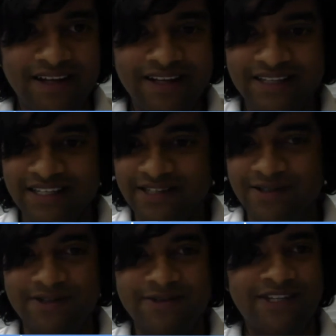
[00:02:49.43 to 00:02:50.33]
to sw
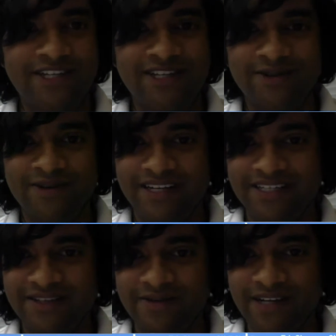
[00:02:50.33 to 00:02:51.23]
switch to uh,
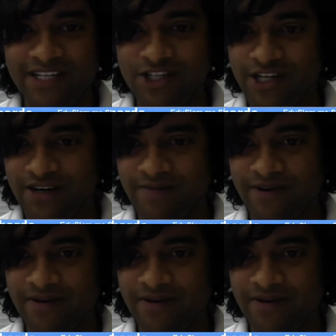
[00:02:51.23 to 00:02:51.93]
screen share mode